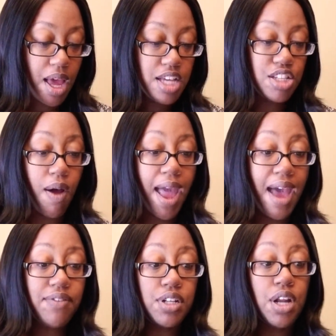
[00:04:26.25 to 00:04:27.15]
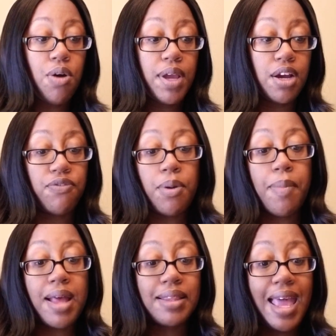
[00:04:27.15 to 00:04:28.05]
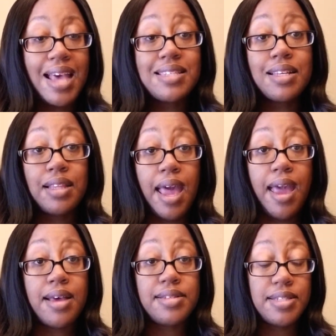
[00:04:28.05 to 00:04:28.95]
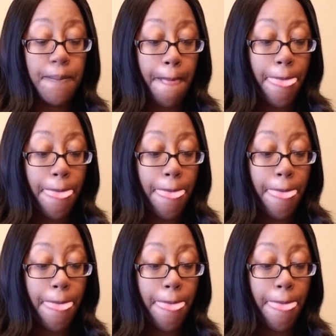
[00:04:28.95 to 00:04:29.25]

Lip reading: So I have a note here from my last class